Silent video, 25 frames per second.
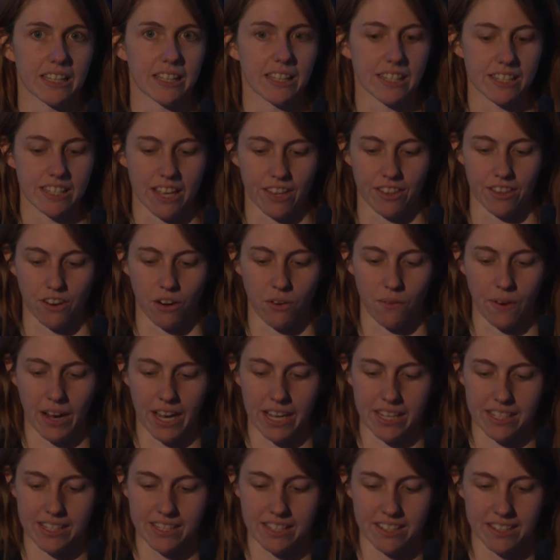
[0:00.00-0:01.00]
in the Southern
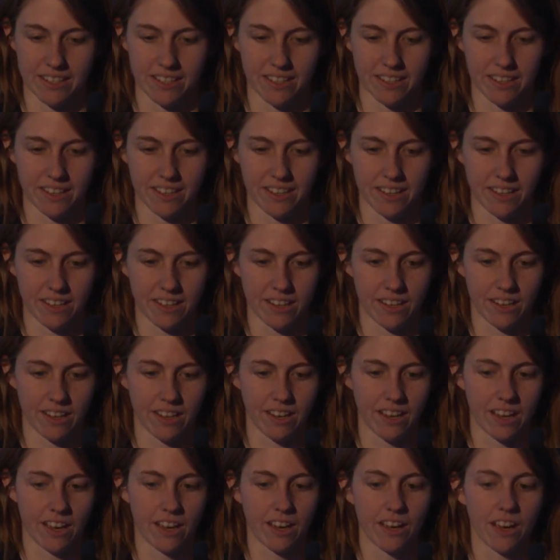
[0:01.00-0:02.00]
Otways.
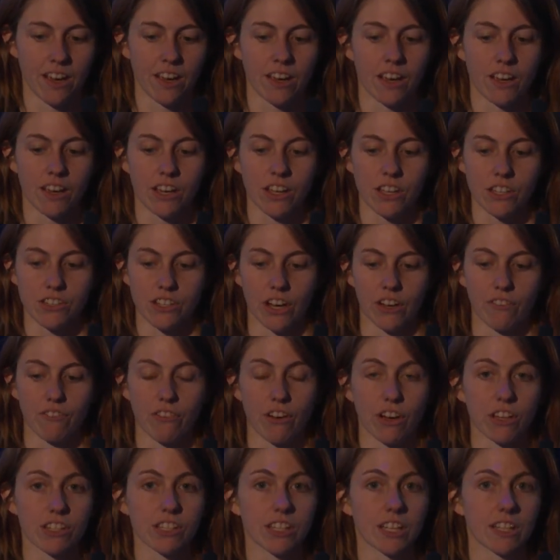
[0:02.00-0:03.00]
So I'd
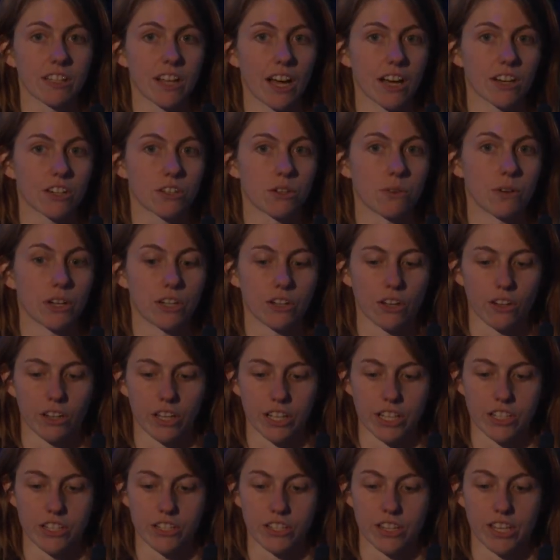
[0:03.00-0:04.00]
firstly like to
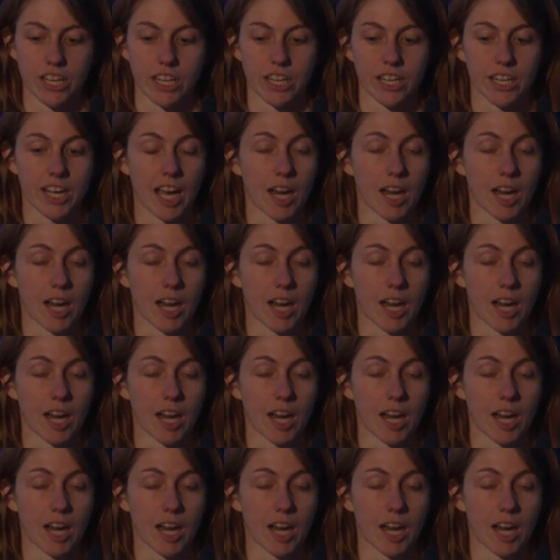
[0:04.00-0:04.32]
acknowledge the